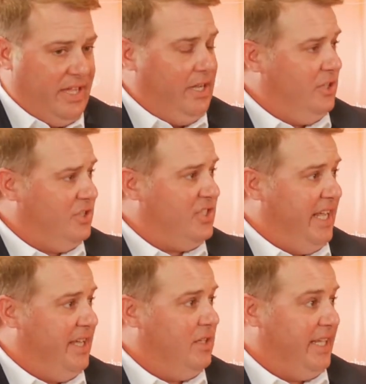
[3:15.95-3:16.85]
they they
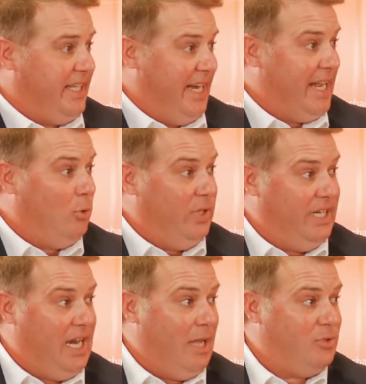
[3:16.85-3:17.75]
understand, like an
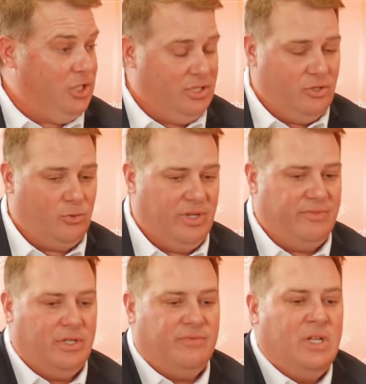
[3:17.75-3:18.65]
equity and option
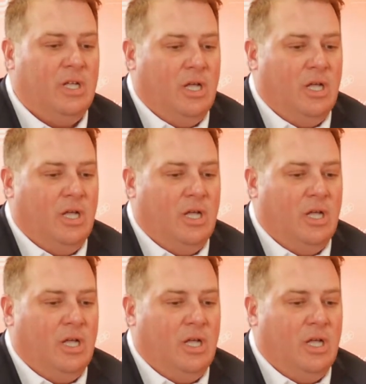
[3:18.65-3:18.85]
derivative.